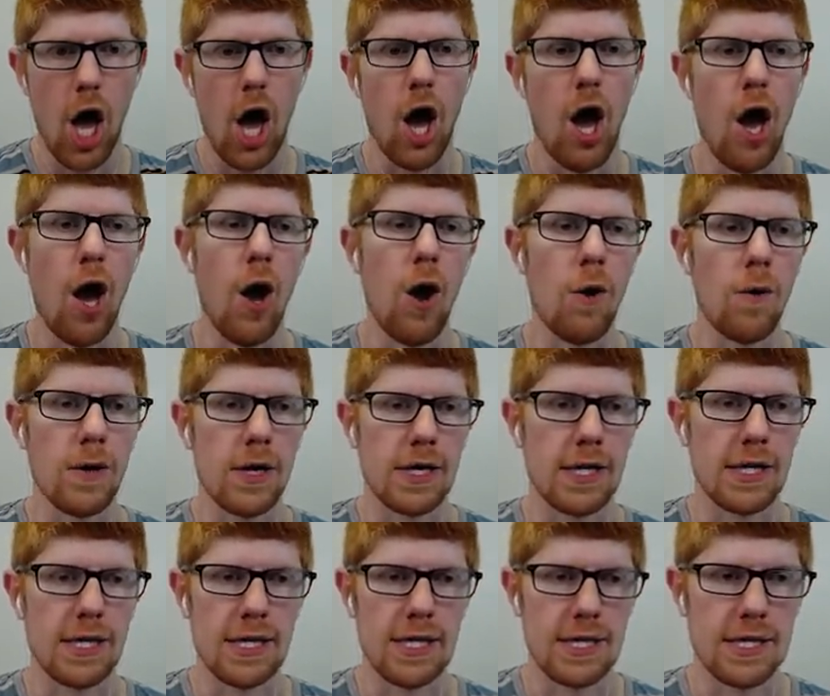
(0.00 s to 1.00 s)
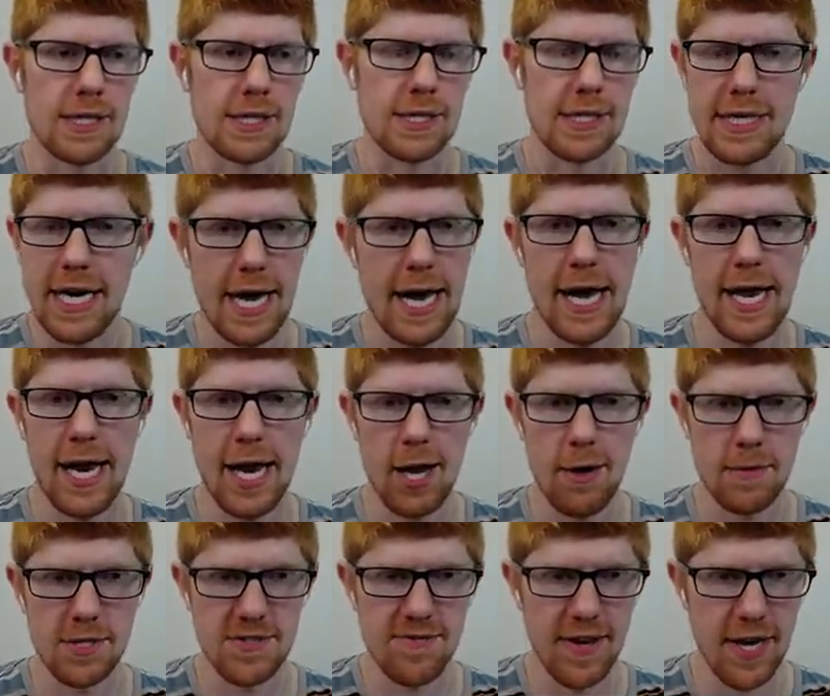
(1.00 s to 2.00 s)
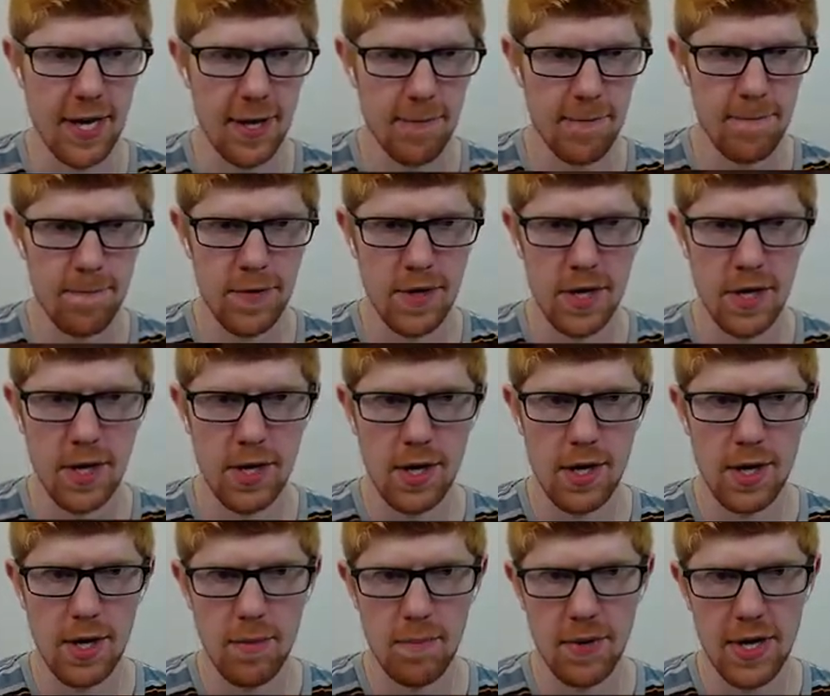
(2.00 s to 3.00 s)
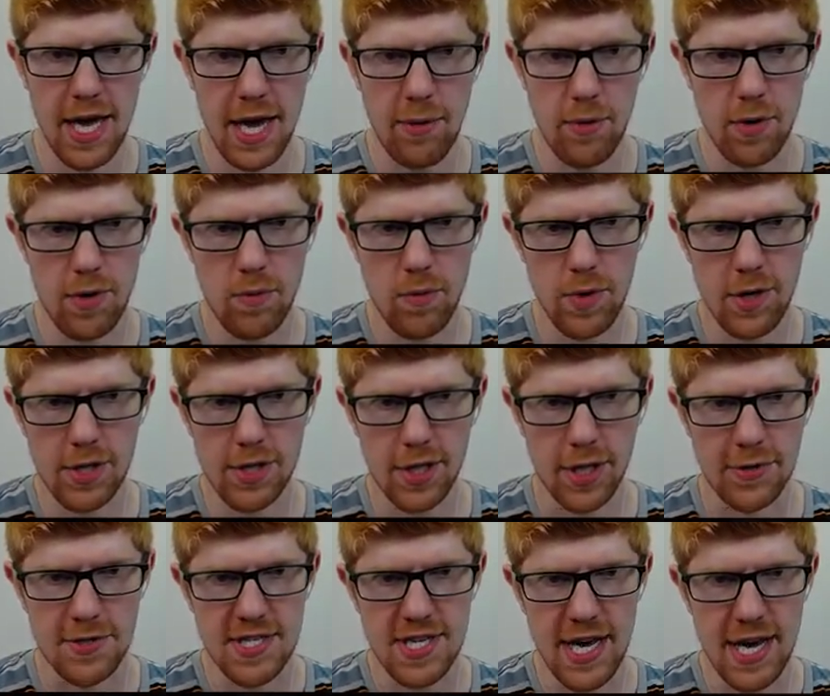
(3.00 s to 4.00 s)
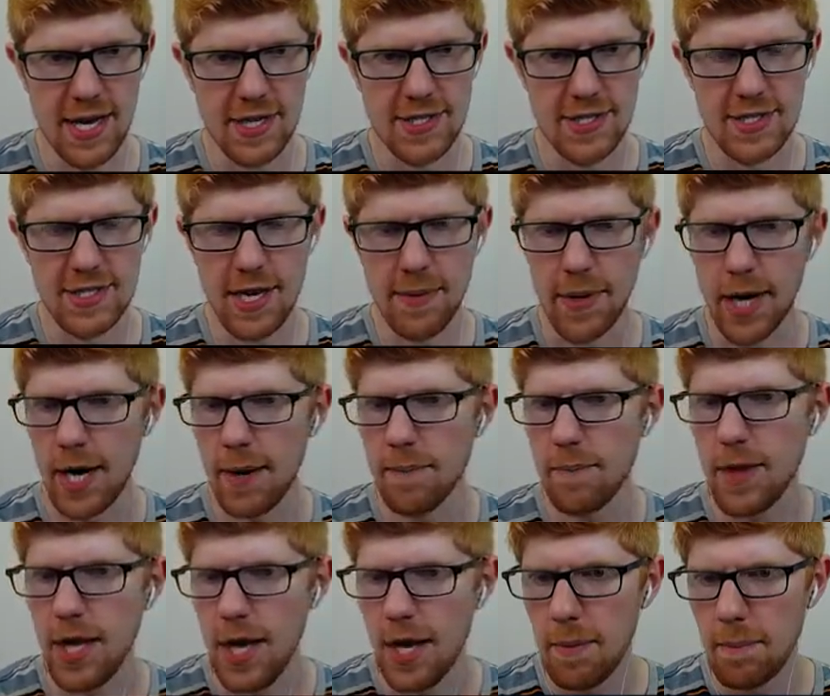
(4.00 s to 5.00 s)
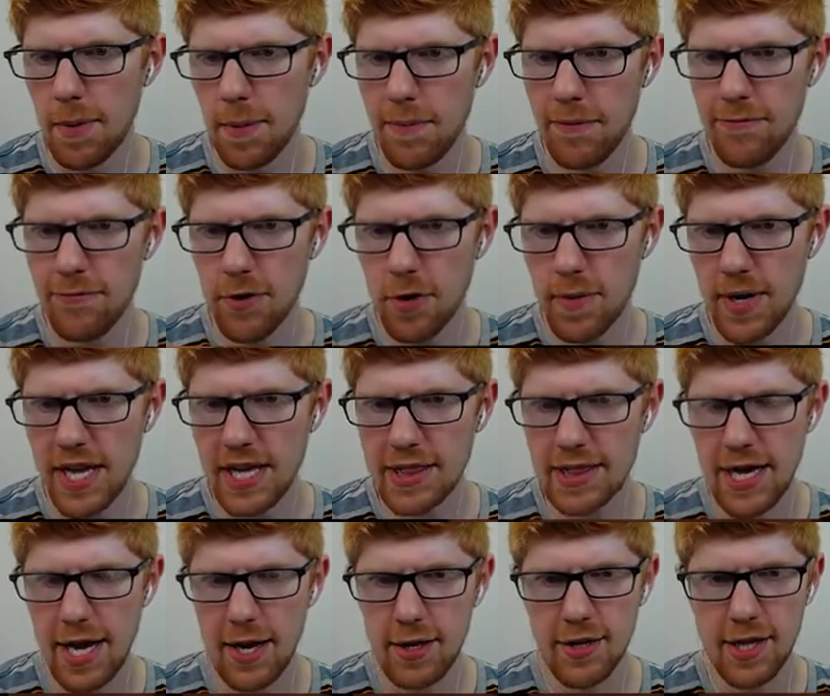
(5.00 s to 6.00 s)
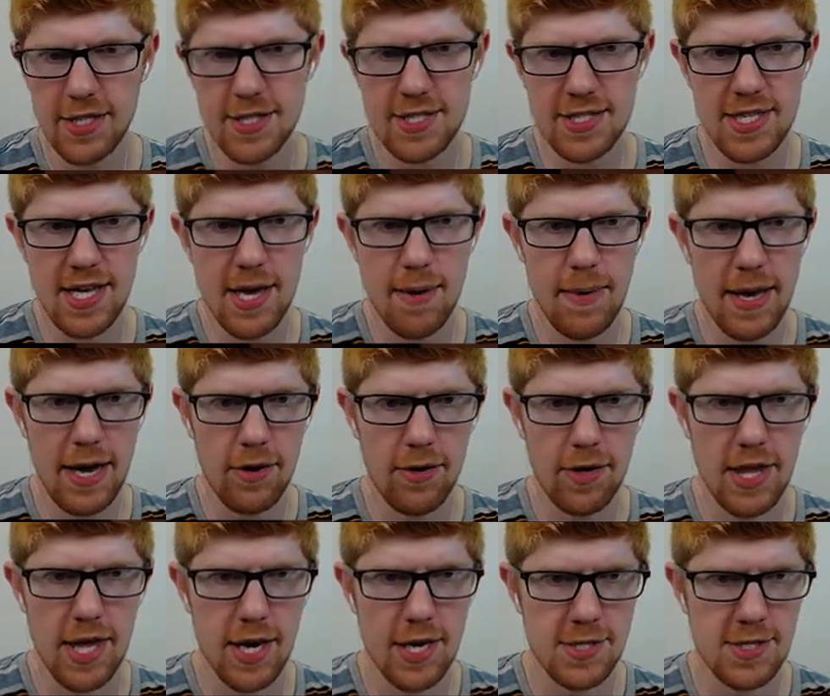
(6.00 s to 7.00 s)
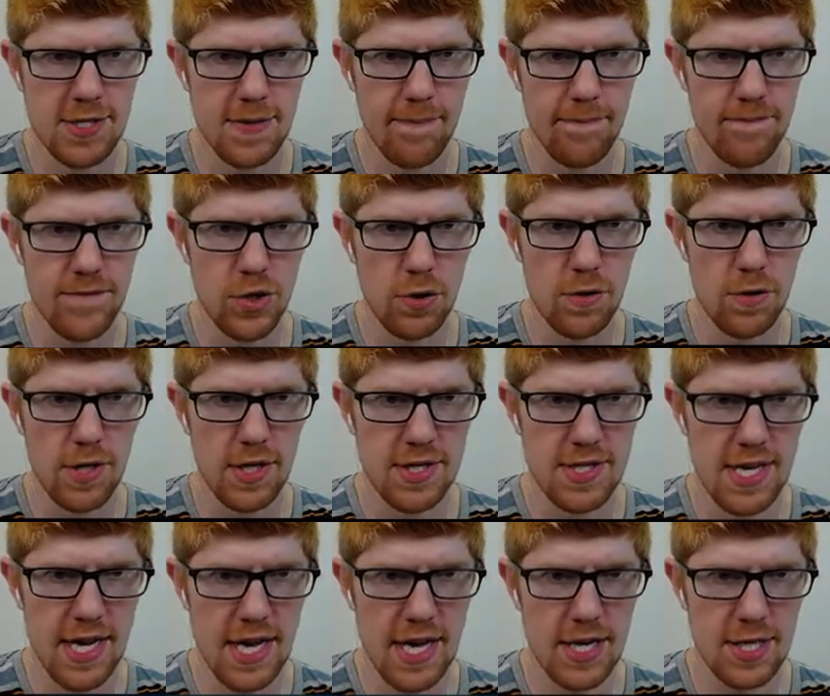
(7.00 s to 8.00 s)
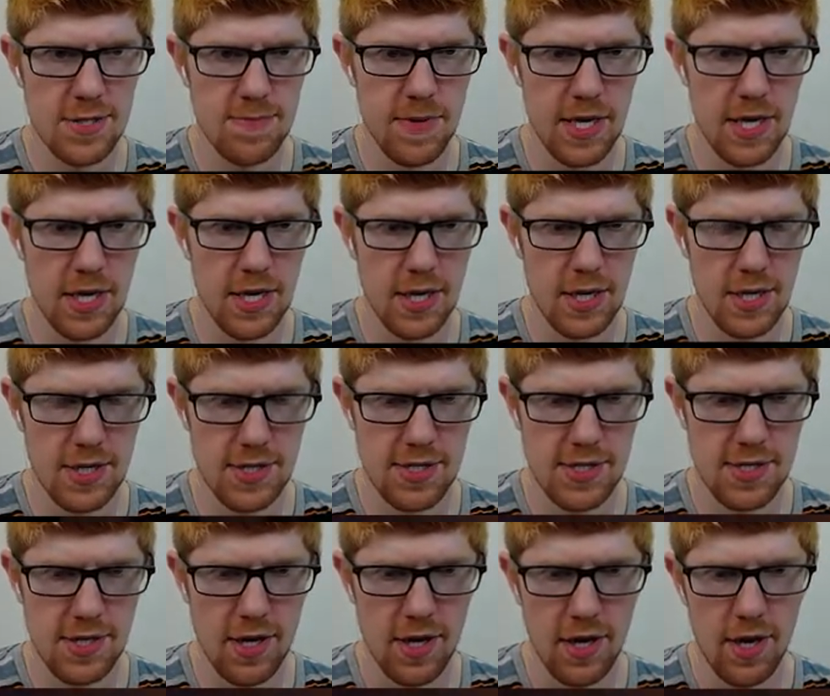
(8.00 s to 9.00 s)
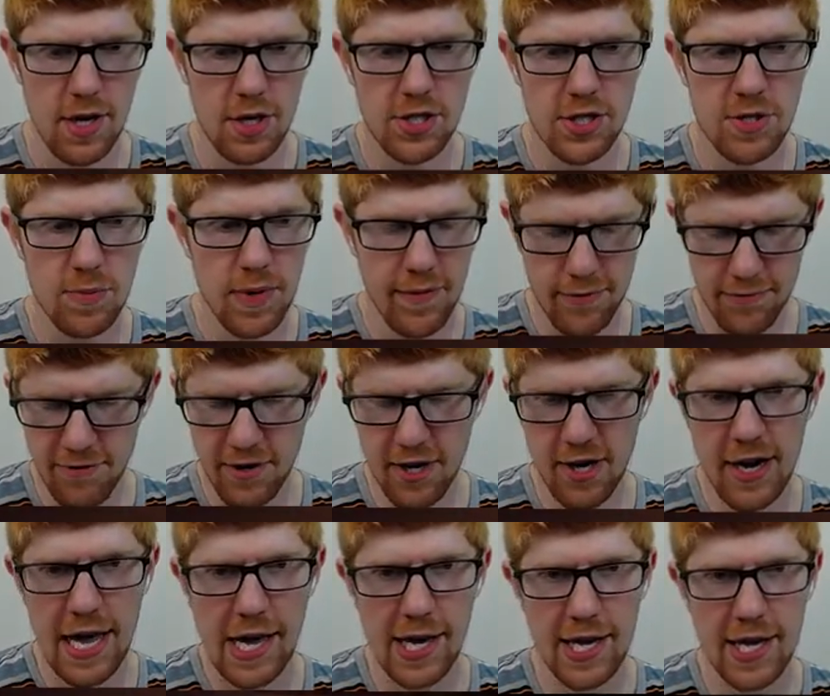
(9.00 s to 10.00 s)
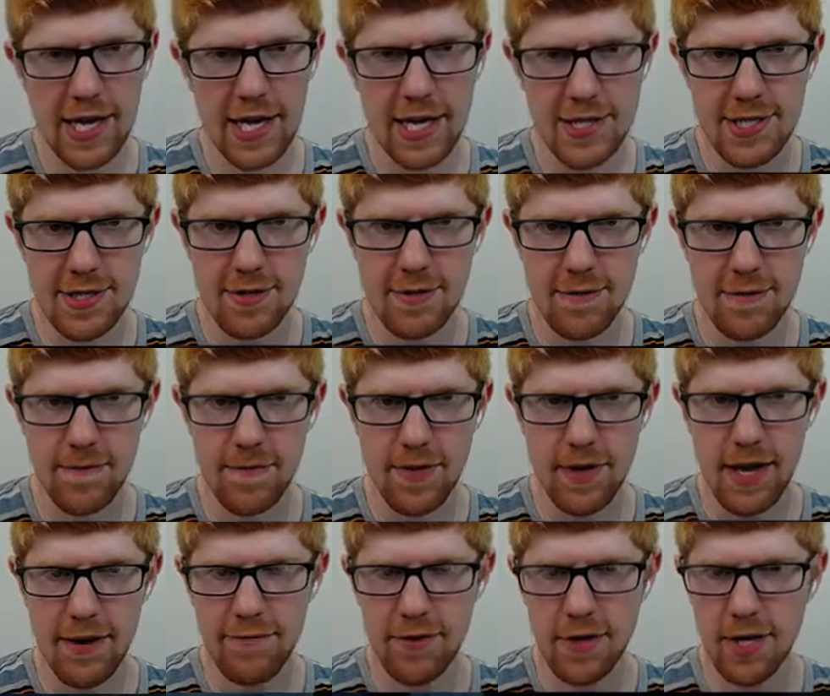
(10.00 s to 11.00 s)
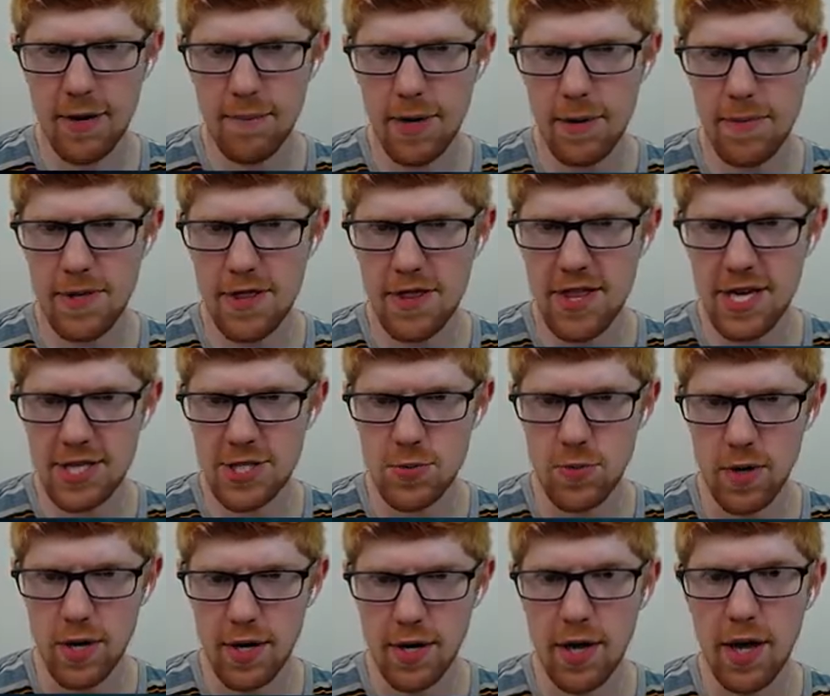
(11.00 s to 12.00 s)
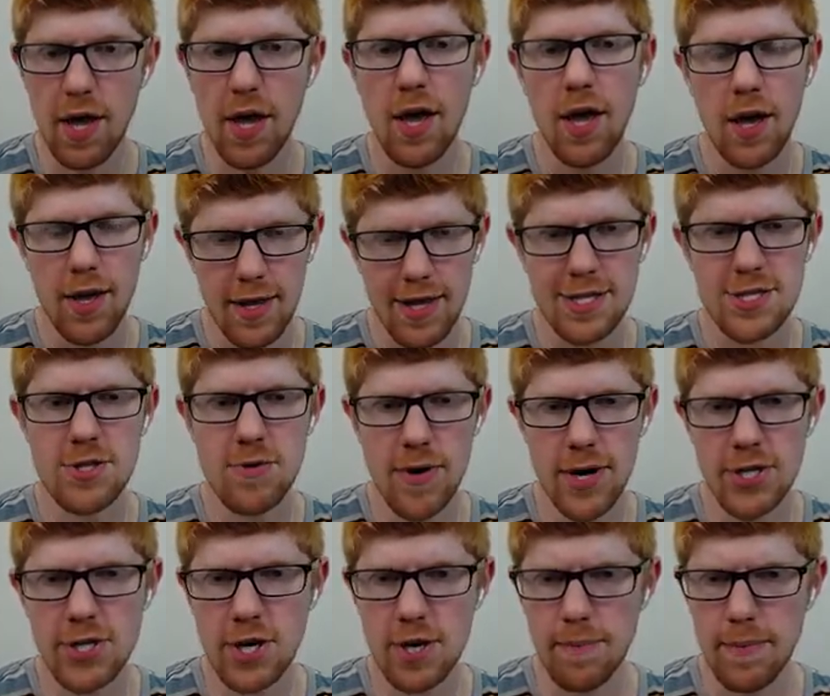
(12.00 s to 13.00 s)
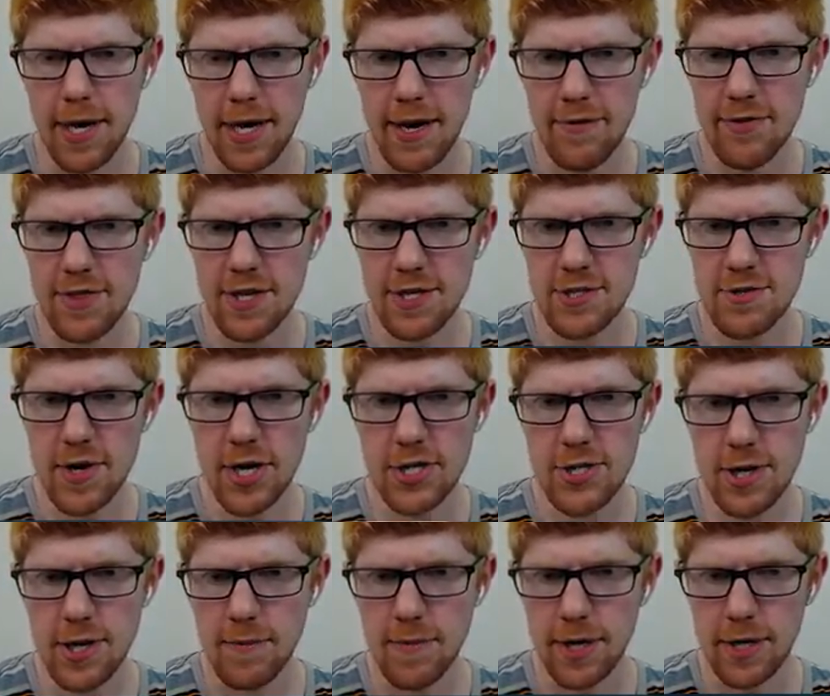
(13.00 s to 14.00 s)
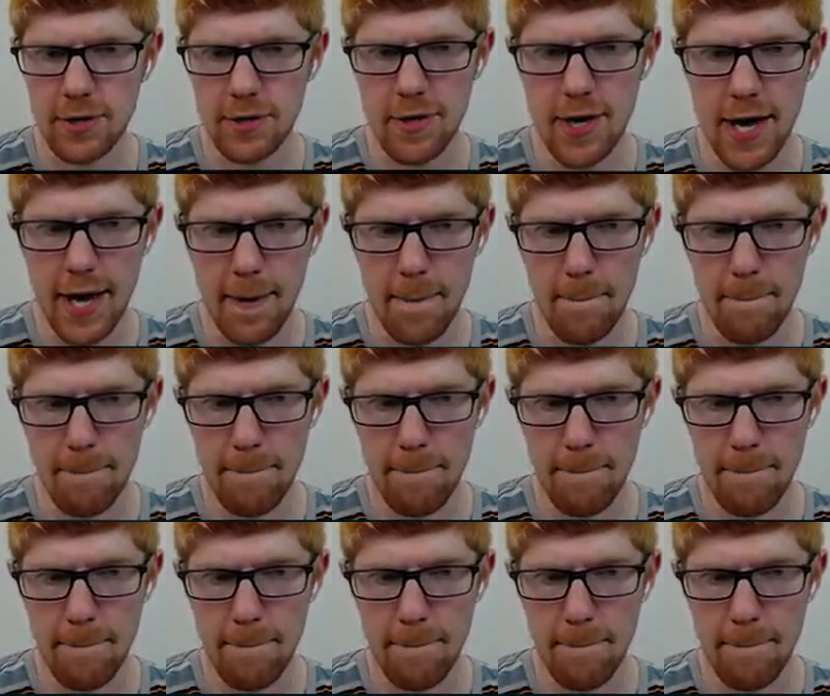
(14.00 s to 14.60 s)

Oh. God, I almost fell. But yeah, we're we're close. Yeah, it's, it's coming up. But before we get there, let's see about getting some food inside us because did we ever figure out how to eat? I feel like it might be this one. It's the right trigger button. Everything's the right trigger button. Great.